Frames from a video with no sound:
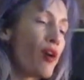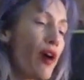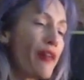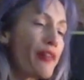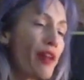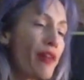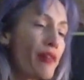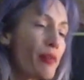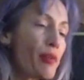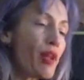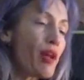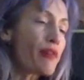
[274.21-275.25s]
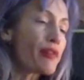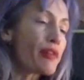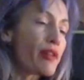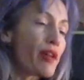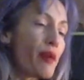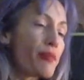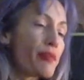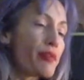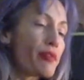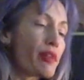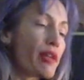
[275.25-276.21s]
I saw people offering up
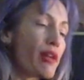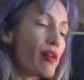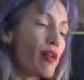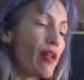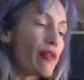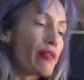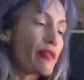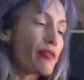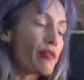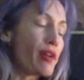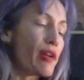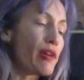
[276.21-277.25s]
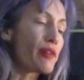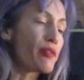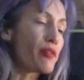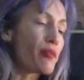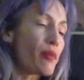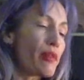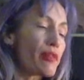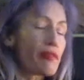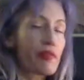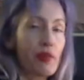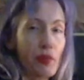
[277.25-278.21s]
their linen closets for $900 a month
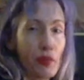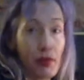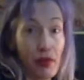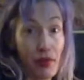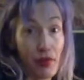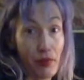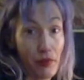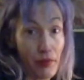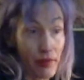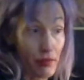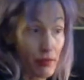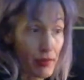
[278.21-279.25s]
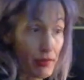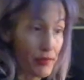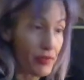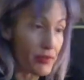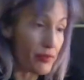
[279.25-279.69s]
if you weren't home very much.